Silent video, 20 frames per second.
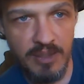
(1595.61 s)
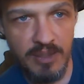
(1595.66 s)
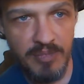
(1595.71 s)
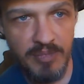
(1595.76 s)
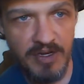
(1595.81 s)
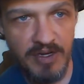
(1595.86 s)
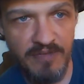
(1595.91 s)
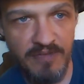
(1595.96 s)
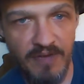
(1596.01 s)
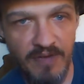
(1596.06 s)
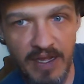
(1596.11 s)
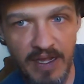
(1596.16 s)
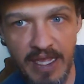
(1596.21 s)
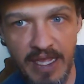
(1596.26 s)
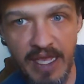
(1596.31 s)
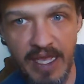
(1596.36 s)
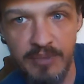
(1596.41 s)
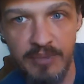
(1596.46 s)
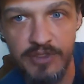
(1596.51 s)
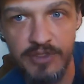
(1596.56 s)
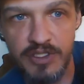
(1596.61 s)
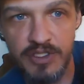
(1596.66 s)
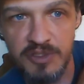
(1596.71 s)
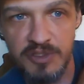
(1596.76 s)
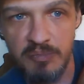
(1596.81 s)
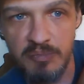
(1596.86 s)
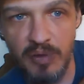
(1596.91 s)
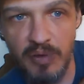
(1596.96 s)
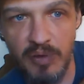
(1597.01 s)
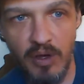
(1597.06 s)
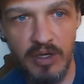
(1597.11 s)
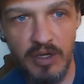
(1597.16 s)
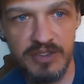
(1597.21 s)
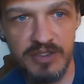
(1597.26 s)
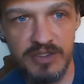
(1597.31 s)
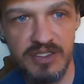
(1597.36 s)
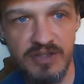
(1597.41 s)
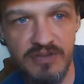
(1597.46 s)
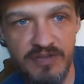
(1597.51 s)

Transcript: but if I am, just pause